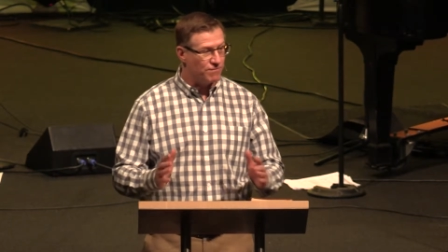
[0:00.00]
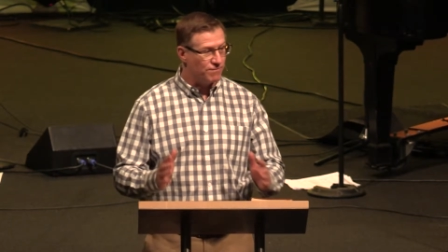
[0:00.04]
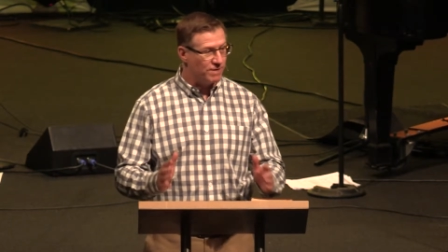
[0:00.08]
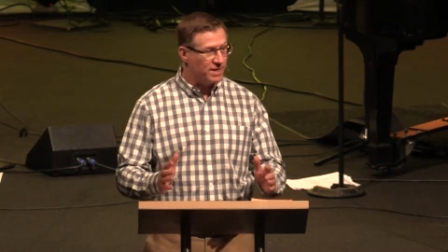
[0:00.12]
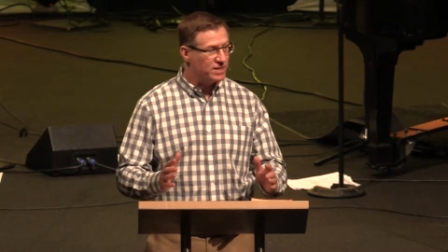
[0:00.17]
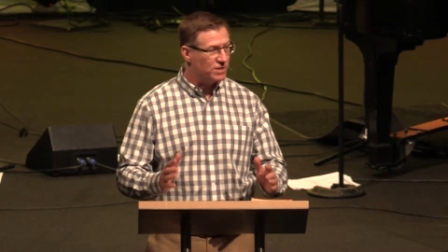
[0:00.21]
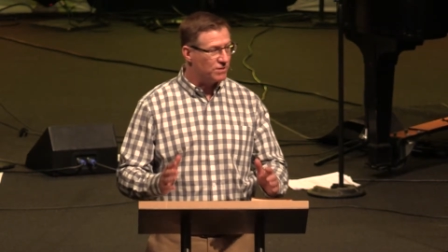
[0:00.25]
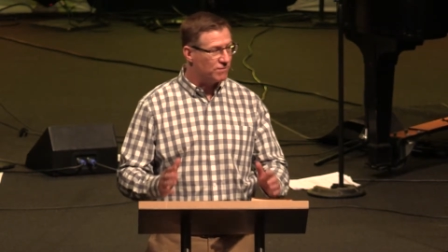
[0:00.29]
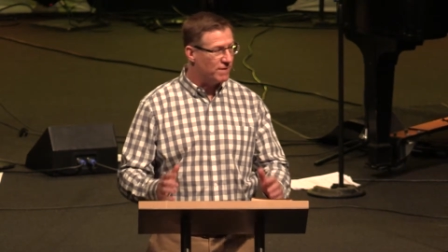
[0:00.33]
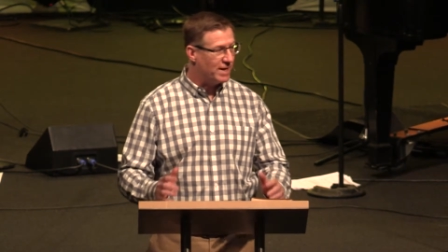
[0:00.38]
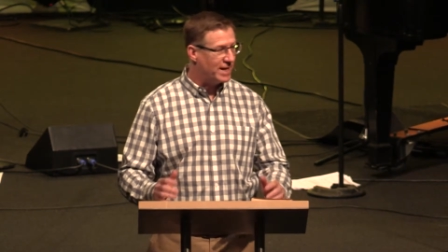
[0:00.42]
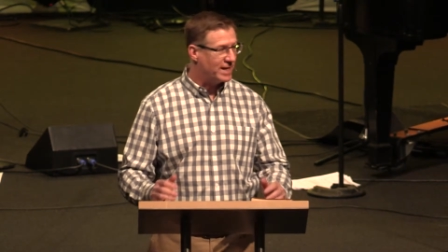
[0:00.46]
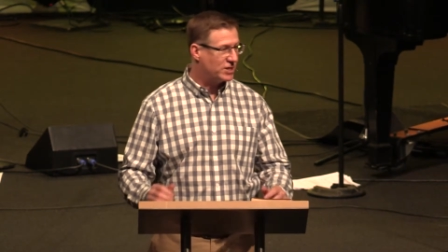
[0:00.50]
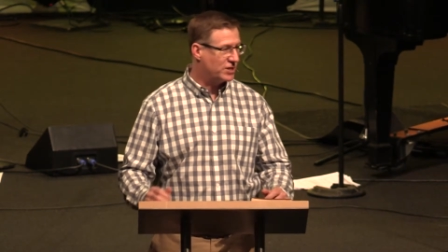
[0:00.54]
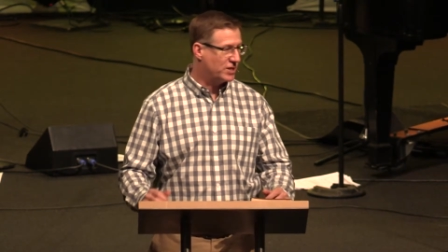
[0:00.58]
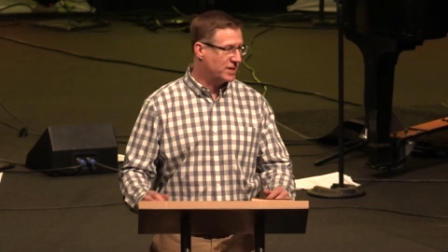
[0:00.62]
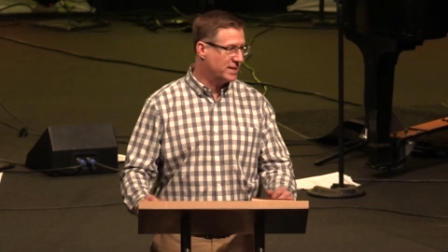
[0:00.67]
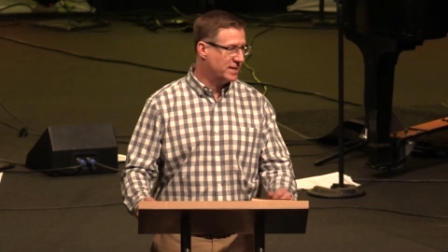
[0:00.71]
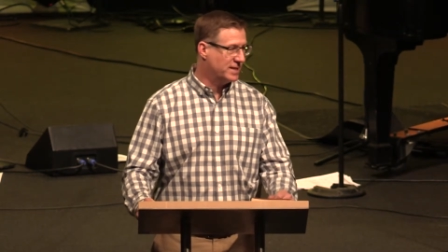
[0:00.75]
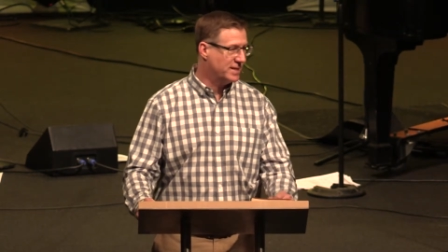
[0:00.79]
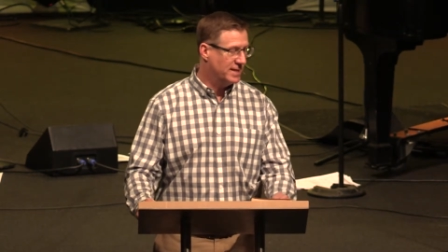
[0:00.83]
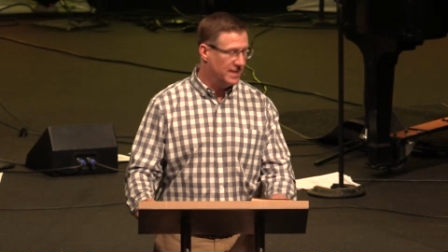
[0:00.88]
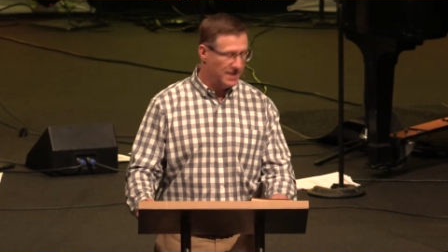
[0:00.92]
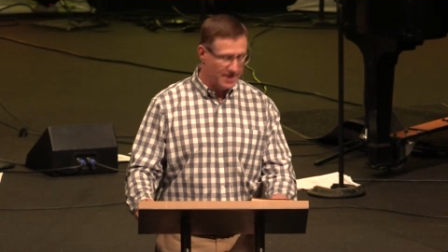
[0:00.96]

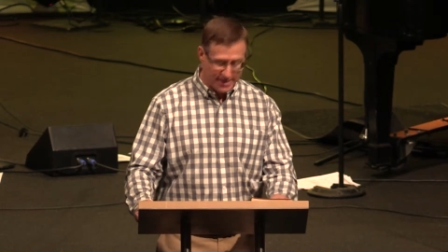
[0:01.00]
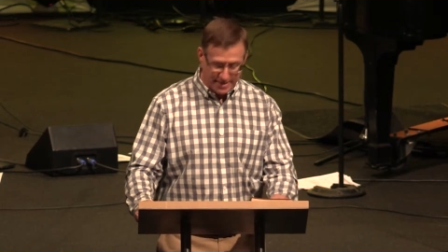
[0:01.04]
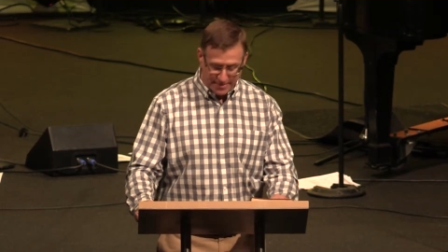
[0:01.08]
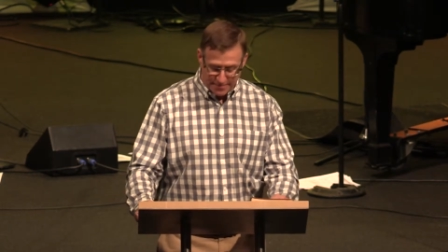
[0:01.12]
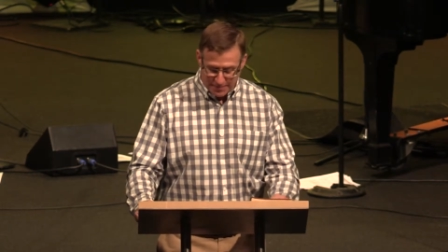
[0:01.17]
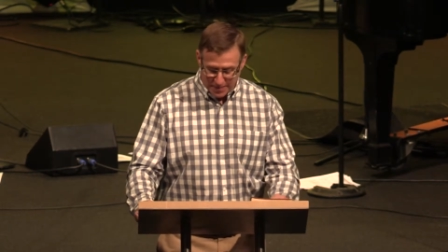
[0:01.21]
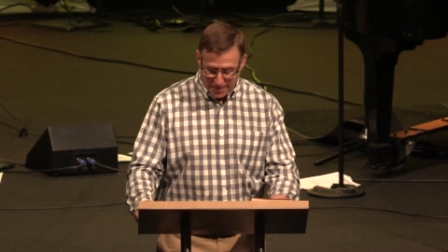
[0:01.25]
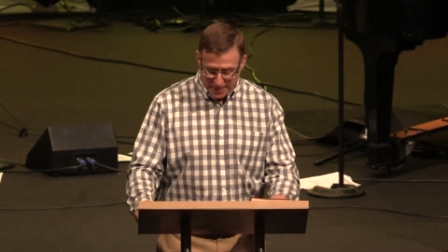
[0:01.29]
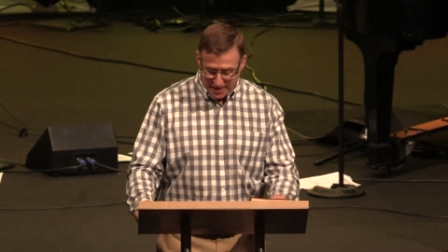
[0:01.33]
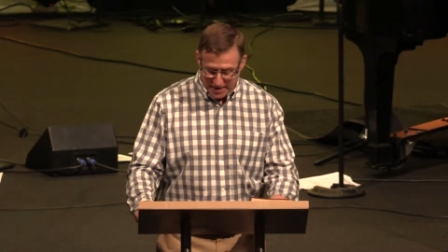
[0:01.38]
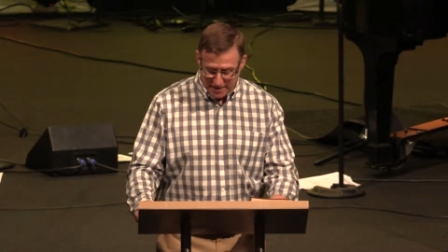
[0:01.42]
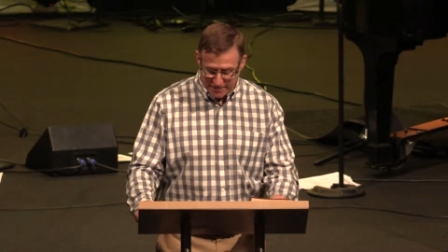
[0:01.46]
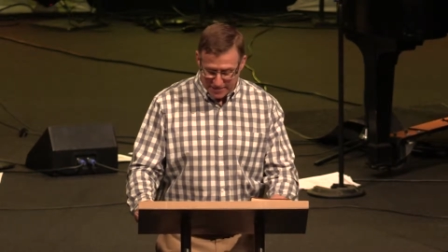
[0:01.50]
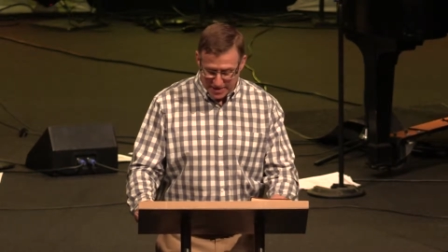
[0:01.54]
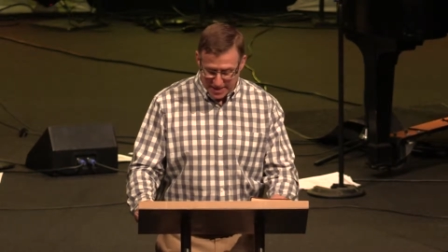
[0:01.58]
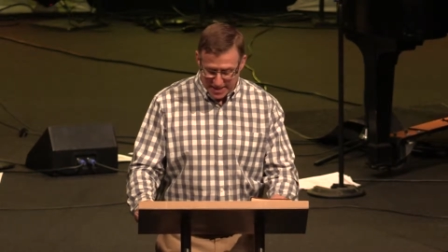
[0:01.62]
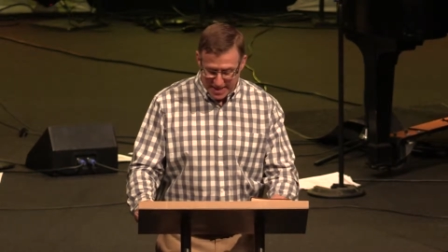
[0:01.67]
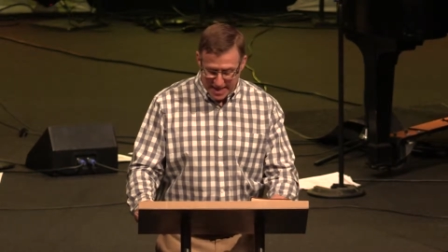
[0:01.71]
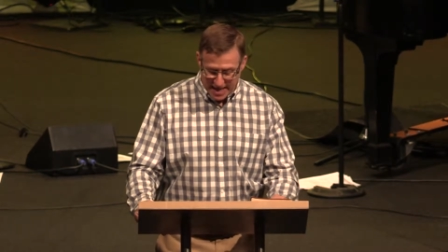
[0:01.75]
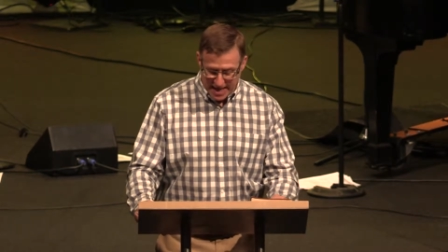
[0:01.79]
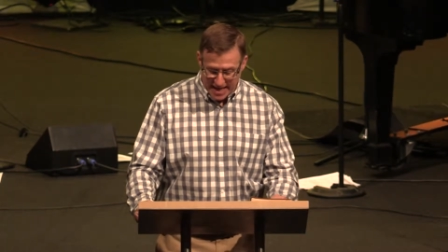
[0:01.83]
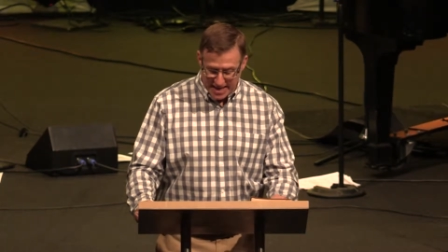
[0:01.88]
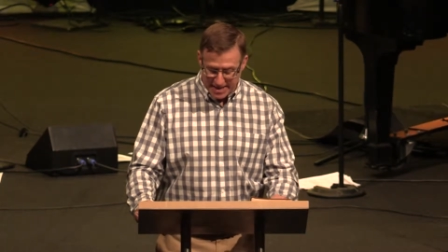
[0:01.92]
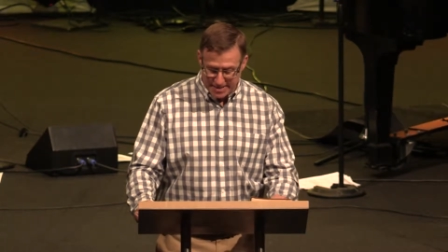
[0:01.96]
resurrection of the
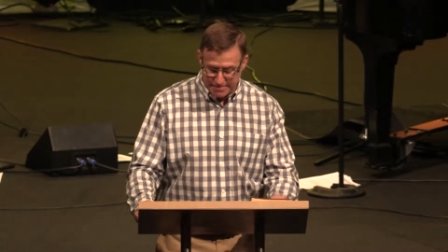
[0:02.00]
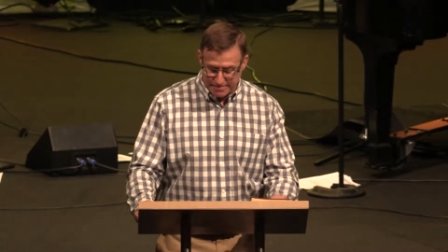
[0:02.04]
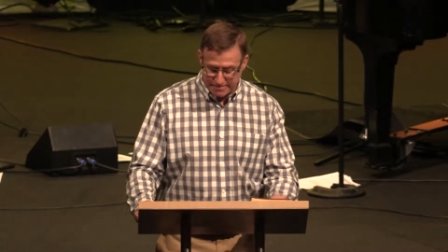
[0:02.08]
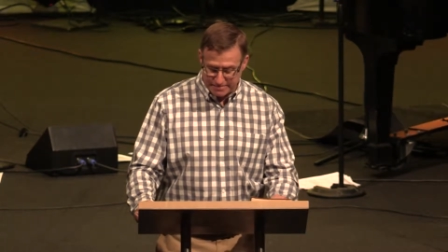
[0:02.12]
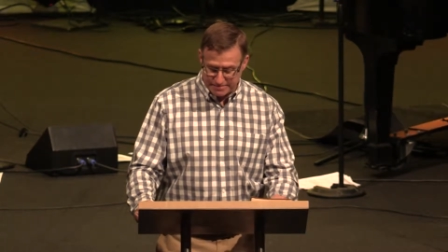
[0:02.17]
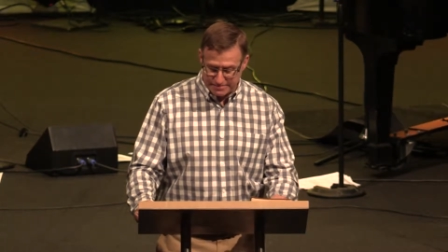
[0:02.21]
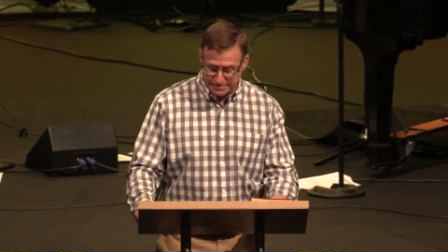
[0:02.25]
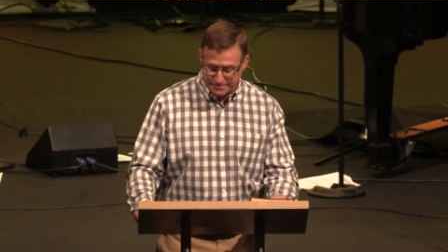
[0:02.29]
dead.